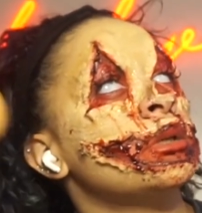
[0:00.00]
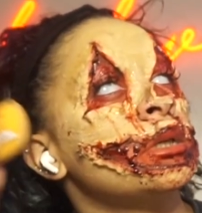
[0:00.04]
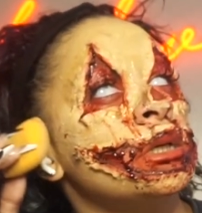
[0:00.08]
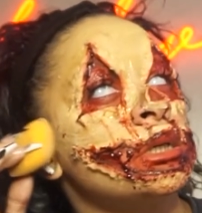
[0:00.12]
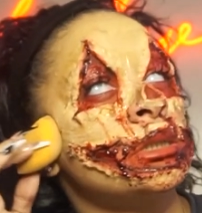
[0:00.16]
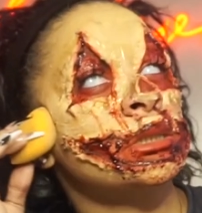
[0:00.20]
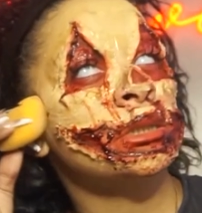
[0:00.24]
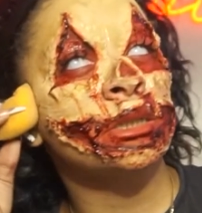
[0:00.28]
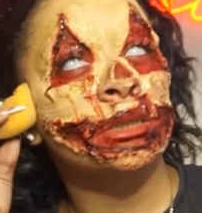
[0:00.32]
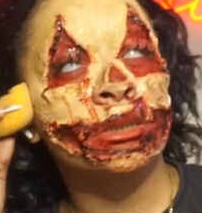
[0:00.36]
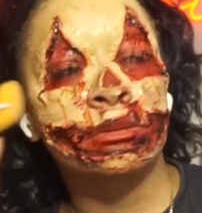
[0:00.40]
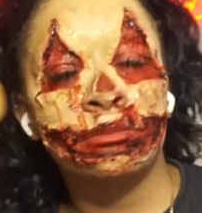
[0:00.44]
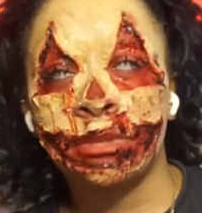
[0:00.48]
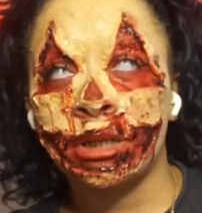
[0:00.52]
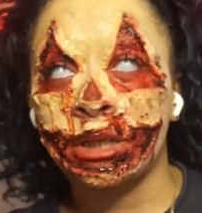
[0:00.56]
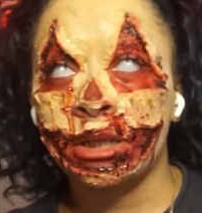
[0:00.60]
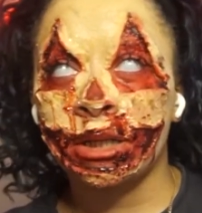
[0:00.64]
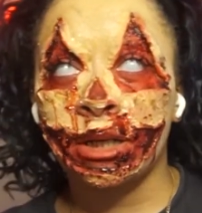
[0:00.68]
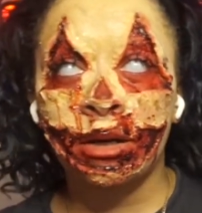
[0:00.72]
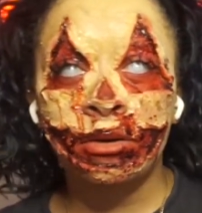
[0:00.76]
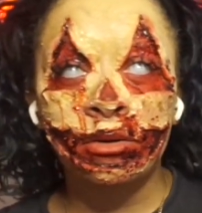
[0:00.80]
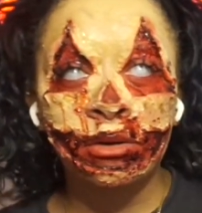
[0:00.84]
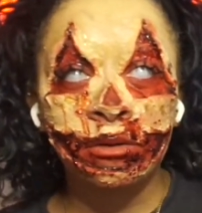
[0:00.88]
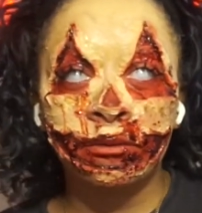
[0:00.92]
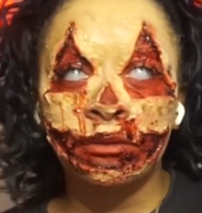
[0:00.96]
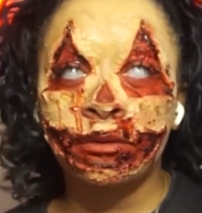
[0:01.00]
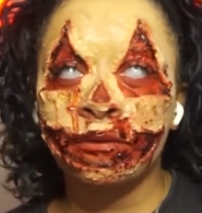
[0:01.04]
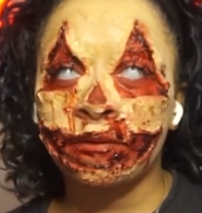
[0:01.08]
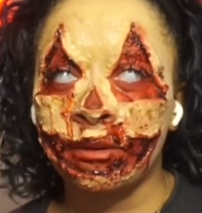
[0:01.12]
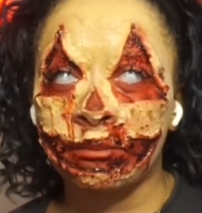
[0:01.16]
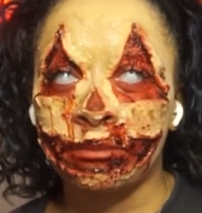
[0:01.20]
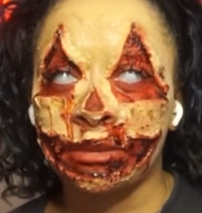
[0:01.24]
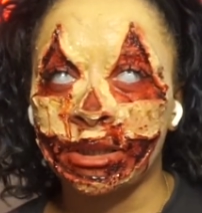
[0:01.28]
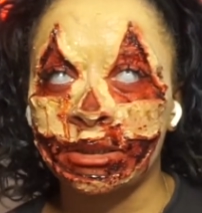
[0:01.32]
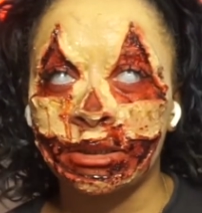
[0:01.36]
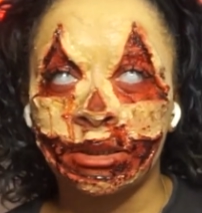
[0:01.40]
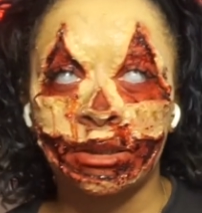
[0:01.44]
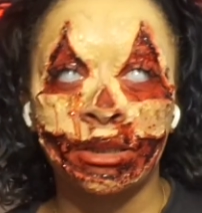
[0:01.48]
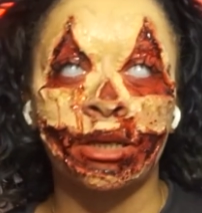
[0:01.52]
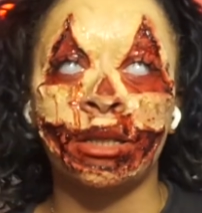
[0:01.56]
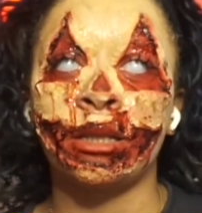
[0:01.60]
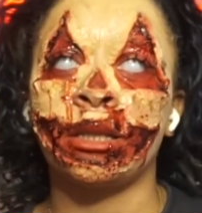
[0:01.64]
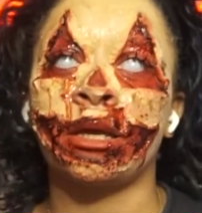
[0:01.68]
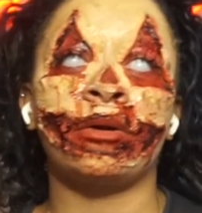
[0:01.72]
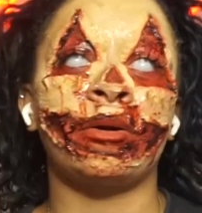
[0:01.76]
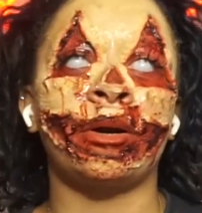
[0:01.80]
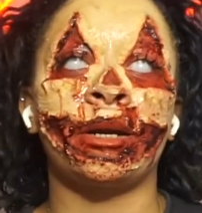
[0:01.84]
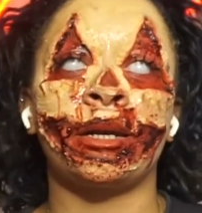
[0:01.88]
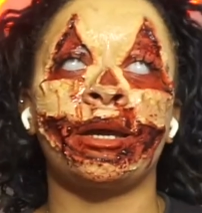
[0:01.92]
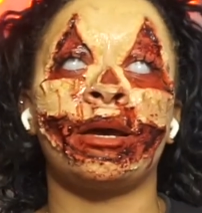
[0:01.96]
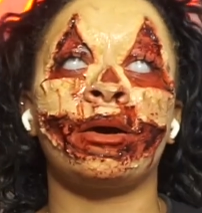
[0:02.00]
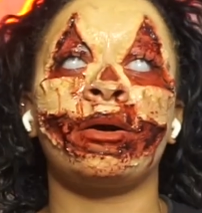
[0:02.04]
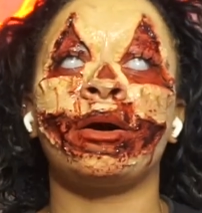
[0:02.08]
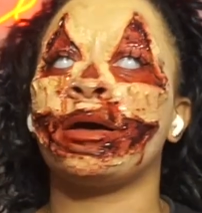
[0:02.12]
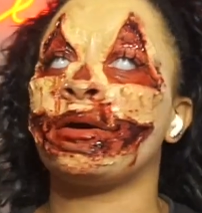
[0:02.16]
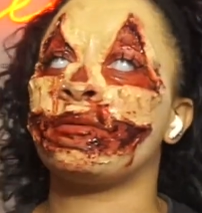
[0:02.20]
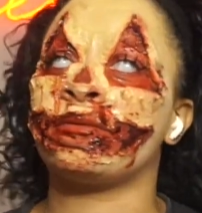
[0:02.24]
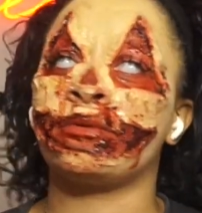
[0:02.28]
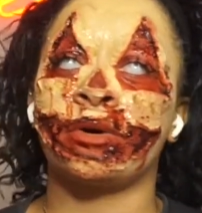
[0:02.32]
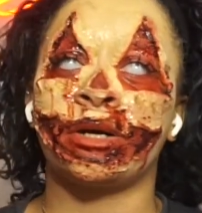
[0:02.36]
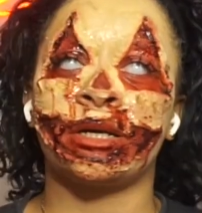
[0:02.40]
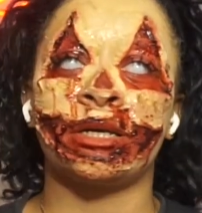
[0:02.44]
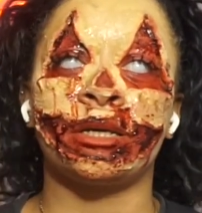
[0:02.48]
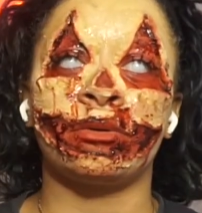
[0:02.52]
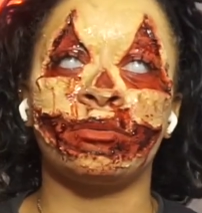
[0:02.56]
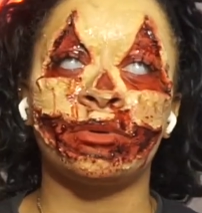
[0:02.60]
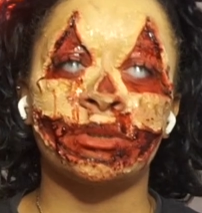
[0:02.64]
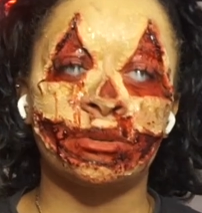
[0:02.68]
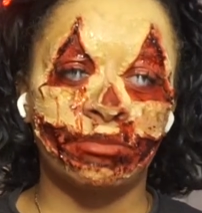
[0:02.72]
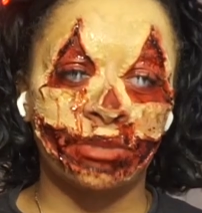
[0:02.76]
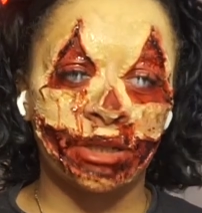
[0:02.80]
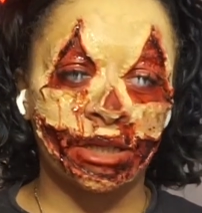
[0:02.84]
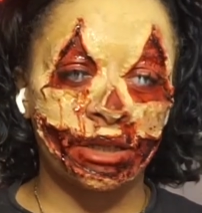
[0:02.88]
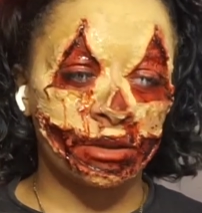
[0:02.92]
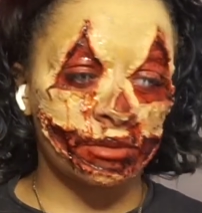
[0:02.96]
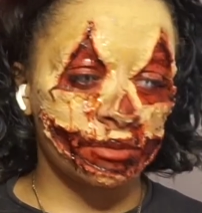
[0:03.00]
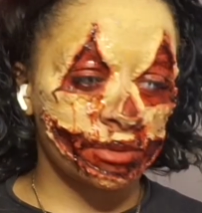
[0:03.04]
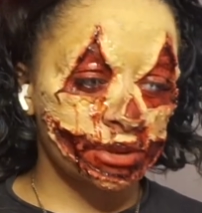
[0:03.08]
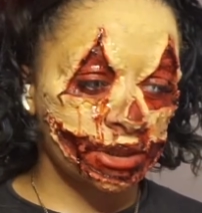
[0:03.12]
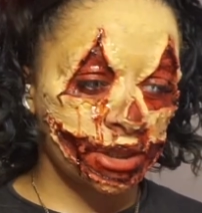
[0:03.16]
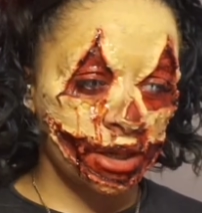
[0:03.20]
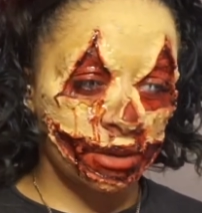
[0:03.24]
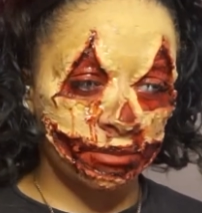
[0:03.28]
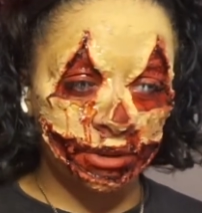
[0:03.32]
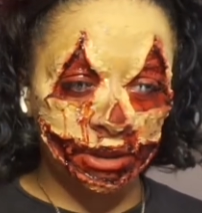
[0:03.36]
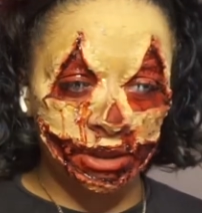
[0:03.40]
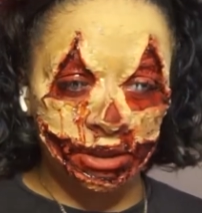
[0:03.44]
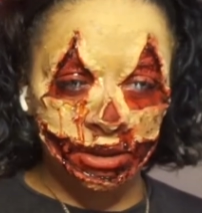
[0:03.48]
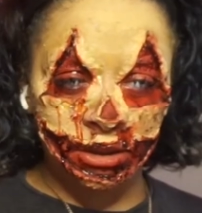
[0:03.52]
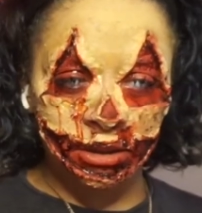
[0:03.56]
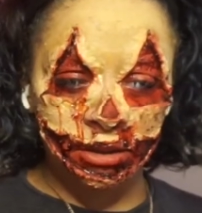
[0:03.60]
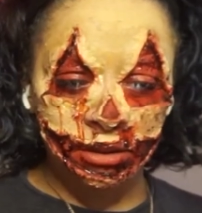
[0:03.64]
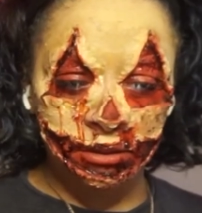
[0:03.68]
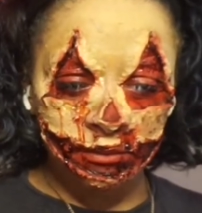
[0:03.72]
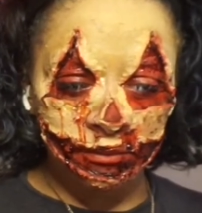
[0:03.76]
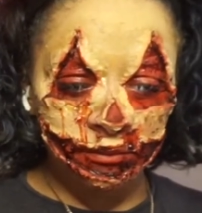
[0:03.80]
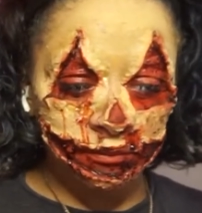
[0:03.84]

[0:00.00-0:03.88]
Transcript: latex meet. And I don't even know if I blended that. Like right now, I have no idea what's blended, what's not blended.